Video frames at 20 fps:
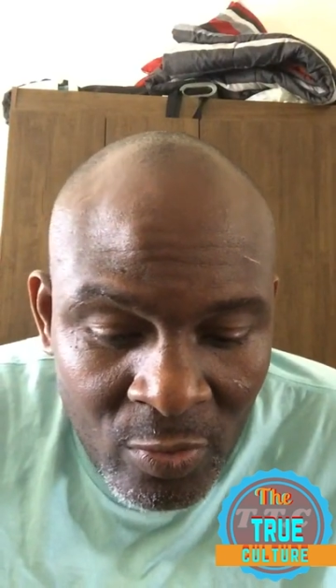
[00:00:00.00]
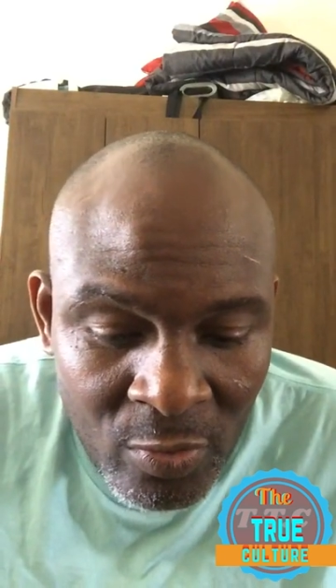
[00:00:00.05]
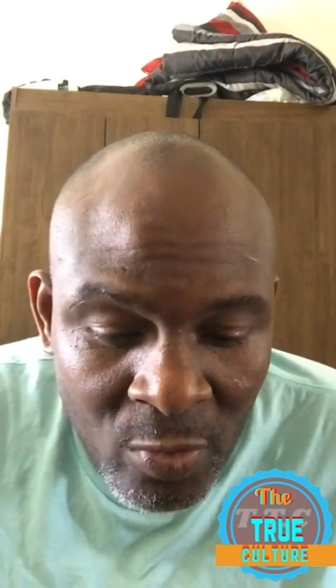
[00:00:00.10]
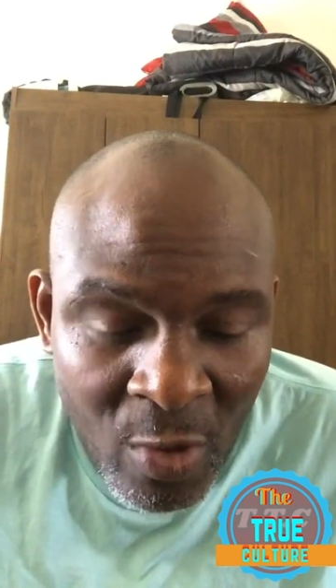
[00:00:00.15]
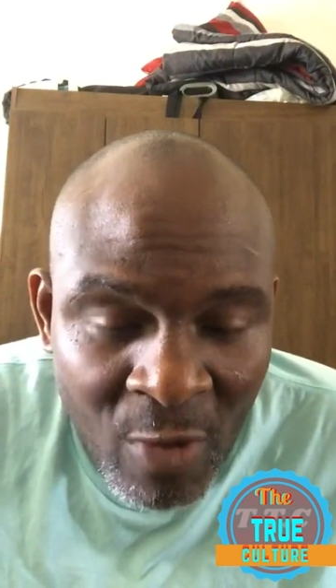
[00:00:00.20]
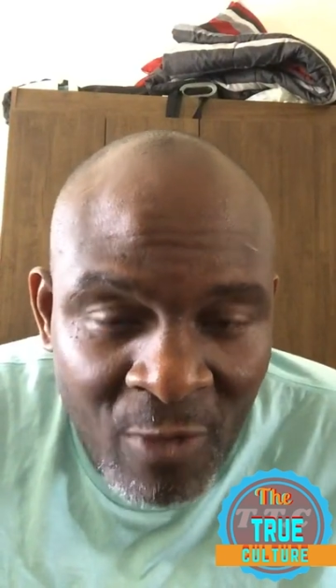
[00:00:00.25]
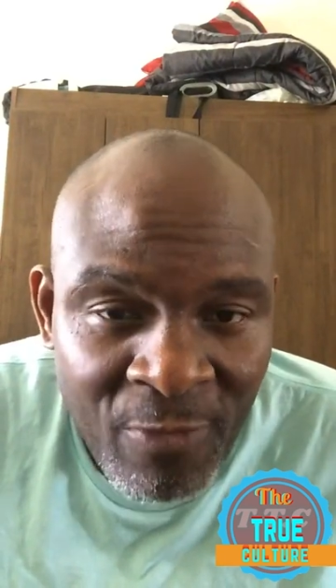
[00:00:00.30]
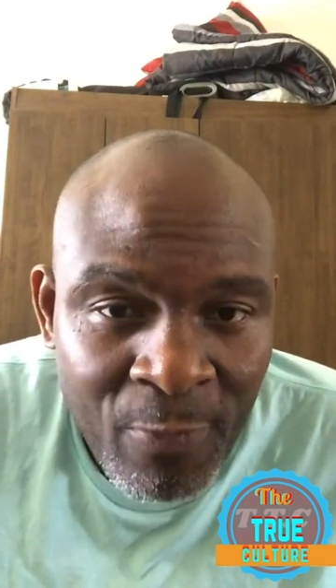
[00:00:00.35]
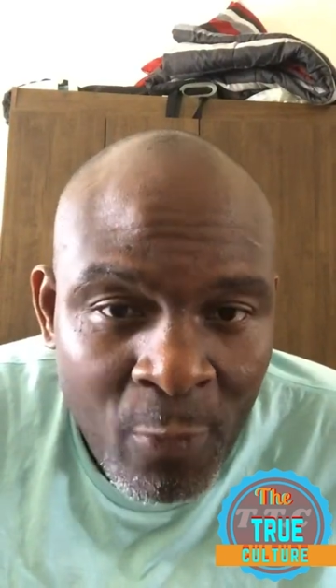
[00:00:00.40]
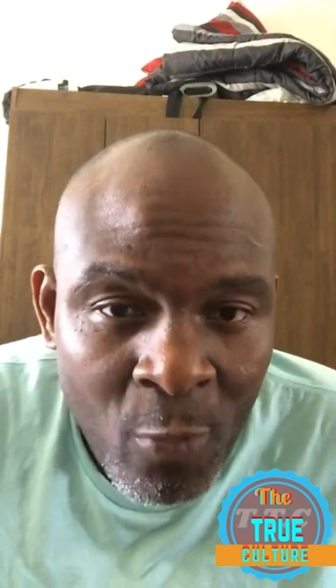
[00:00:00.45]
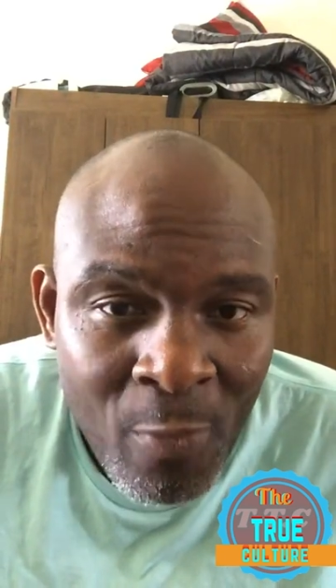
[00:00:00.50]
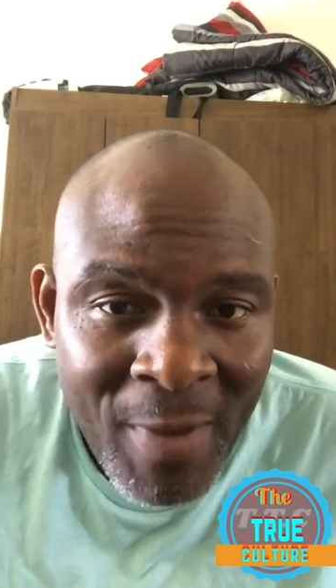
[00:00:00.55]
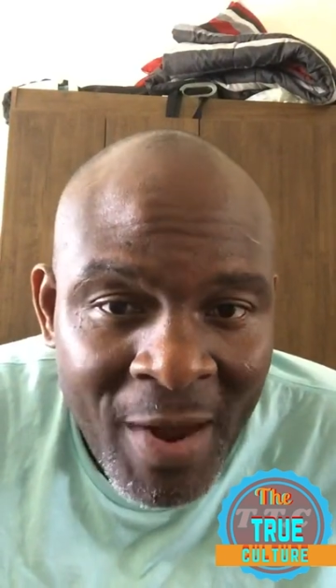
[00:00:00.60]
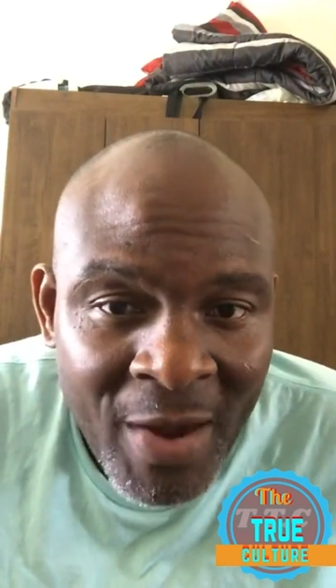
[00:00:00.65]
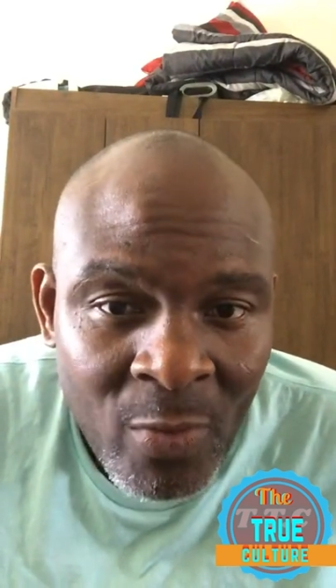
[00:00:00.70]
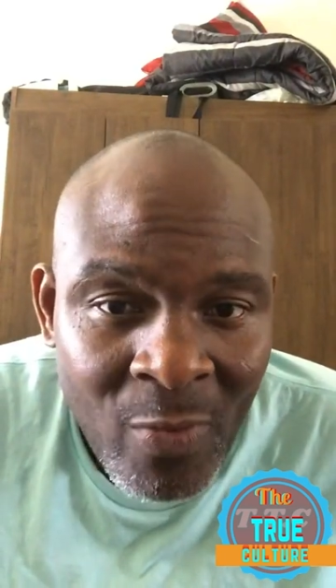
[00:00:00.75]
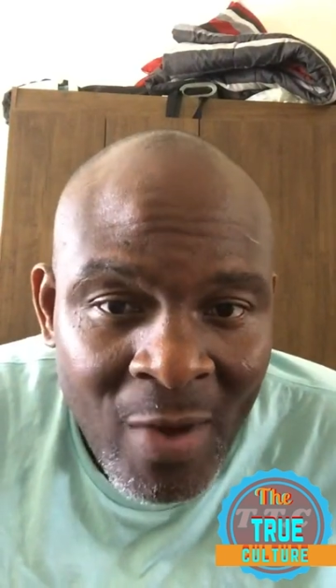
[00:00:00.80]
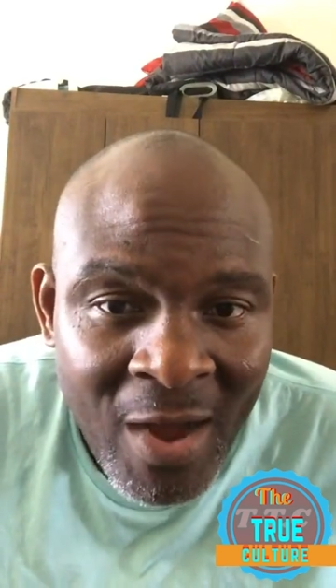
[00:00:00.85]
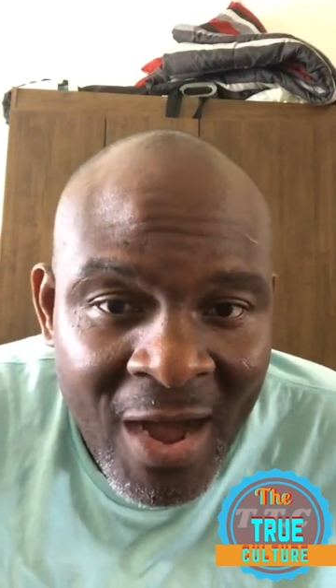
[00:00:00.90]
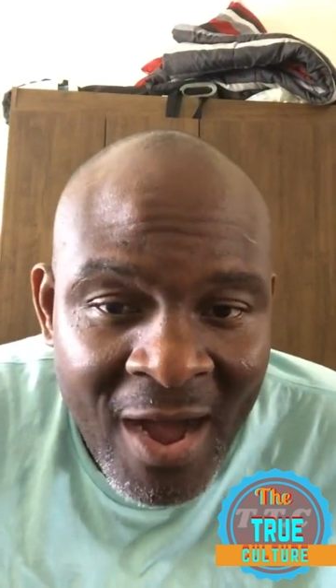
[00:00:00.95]
Enough
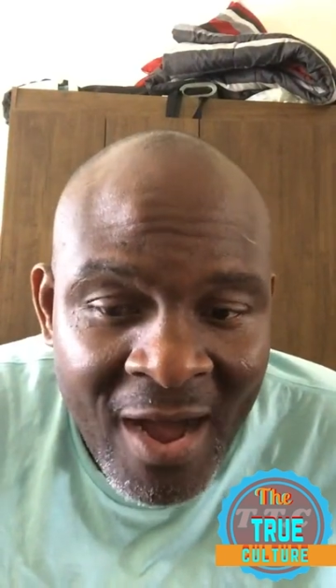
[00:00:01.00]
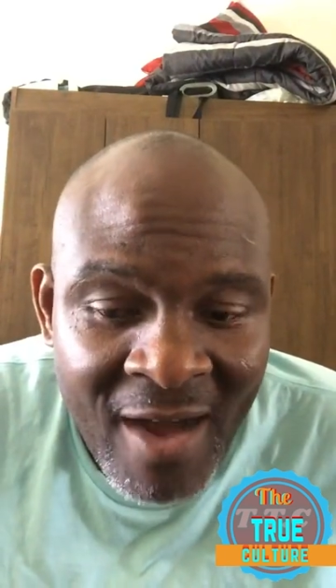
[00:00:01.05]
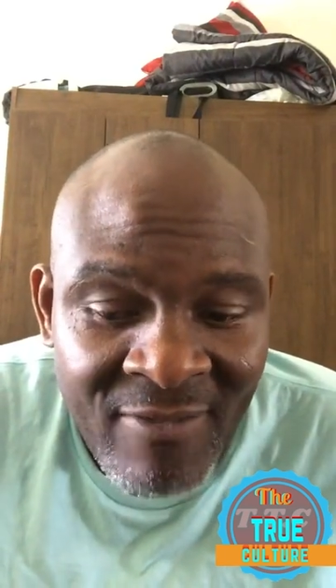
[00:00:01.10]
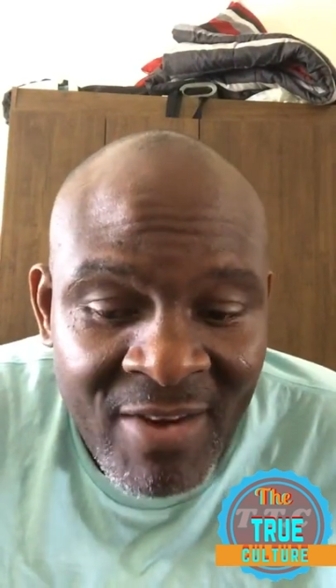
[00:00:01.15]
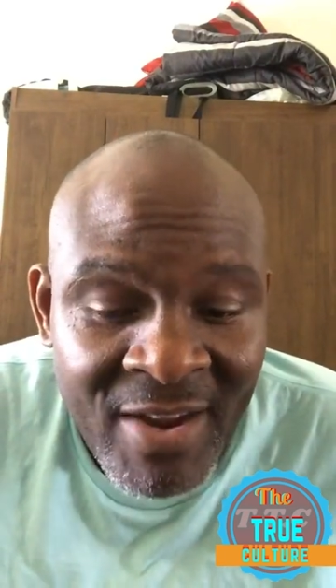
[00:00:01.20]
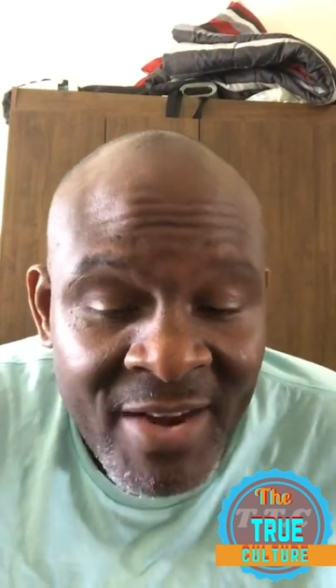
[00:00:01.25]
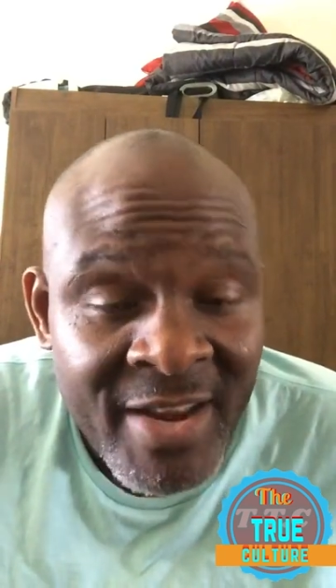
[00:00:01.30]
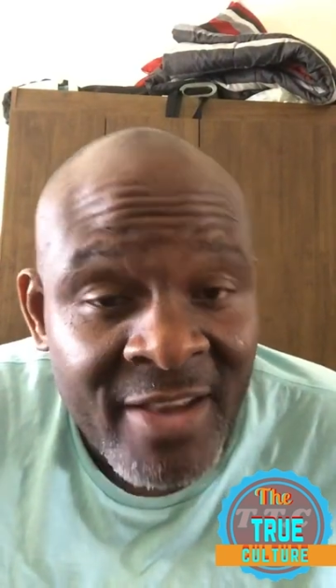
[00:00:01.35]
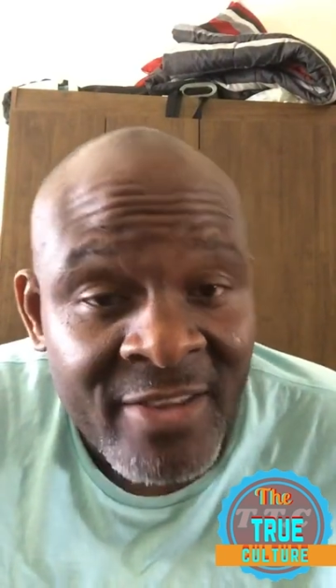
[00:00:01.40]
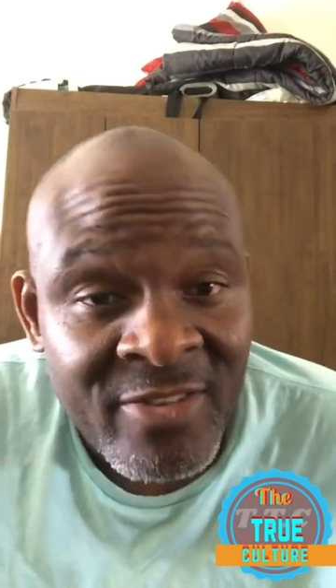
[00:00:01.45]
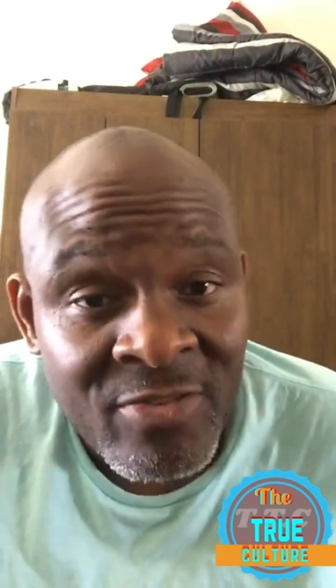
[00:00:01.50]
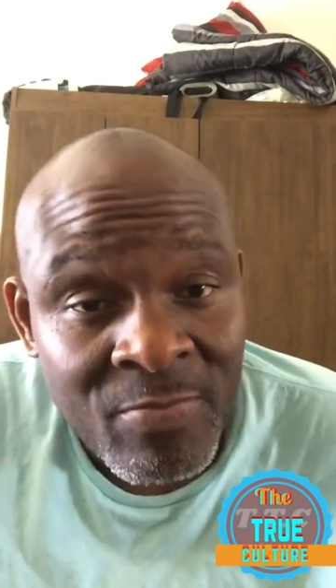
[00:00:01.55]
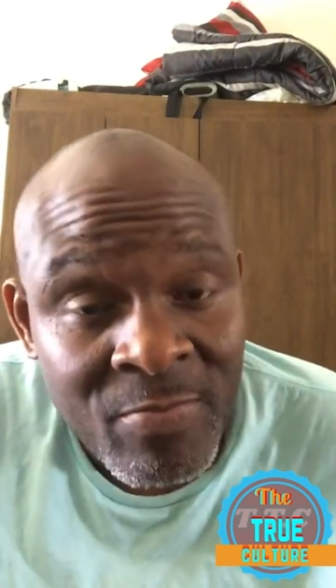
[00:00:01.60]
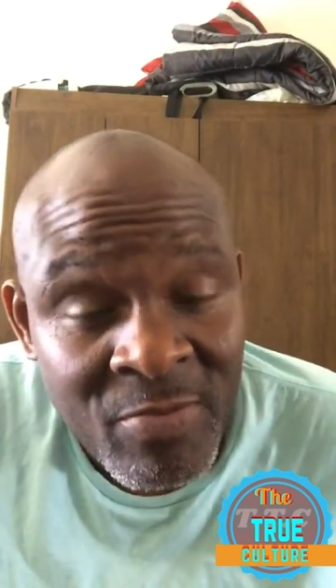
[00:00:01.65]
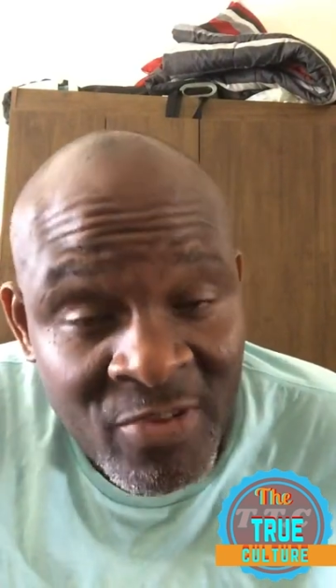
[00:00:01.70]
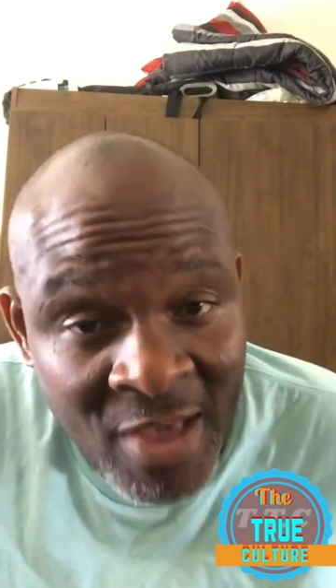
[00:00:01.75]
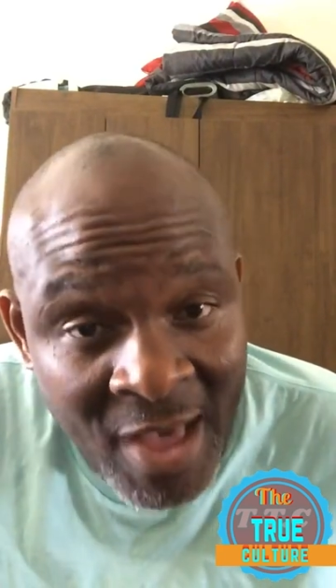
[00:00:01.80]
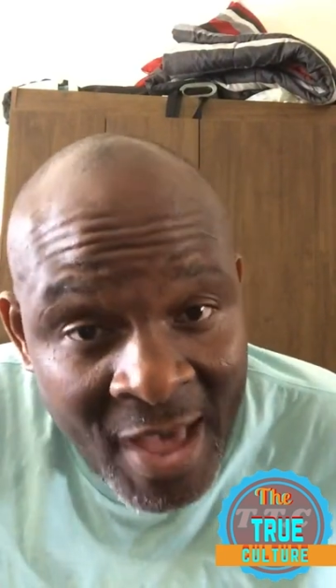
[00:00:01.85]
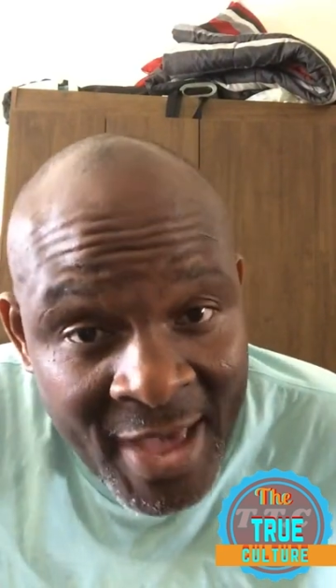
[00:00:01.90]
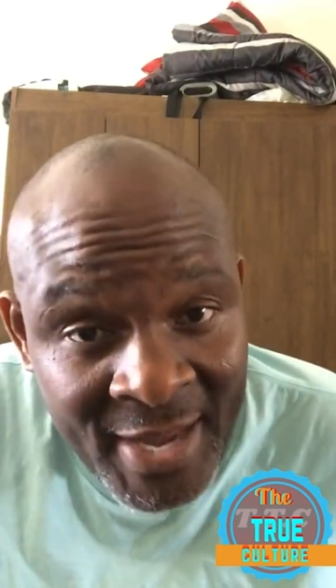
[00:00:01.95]
woman want to have a next
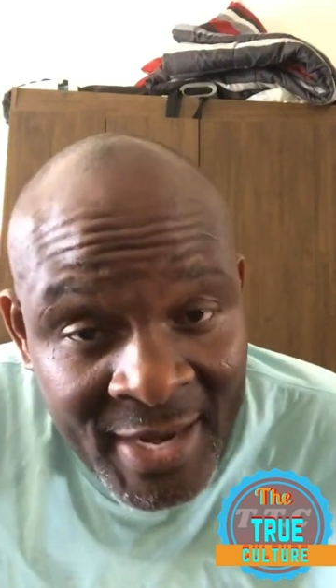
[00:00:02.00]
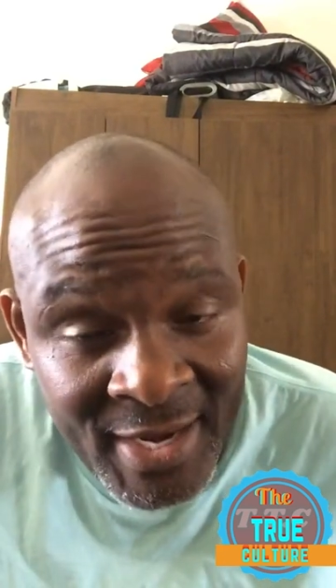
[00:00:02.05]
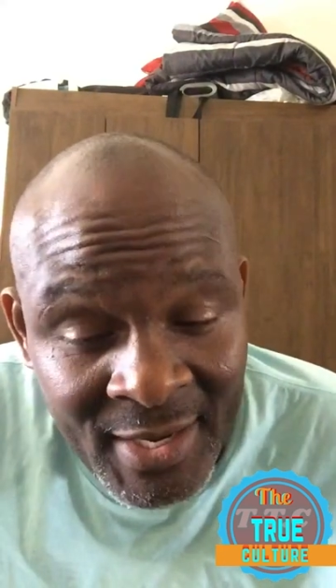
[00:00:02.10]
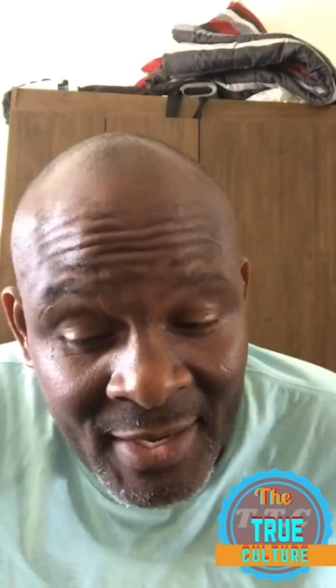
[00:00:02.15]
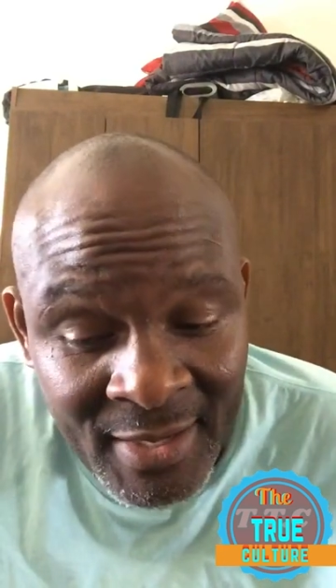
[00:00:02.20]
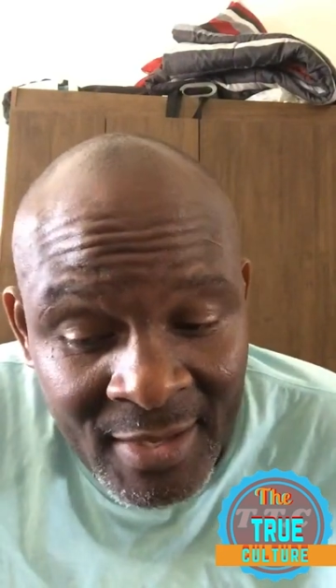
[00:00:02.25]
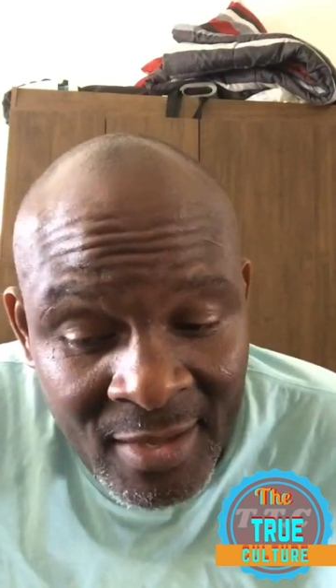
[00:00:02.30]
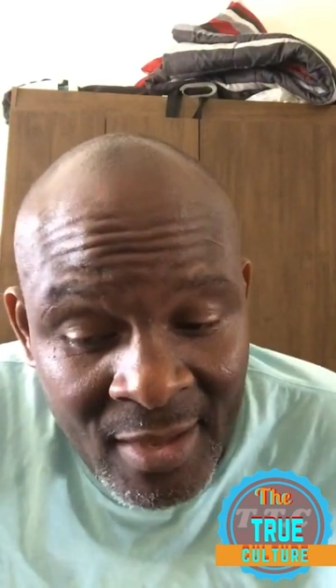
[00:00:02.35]
child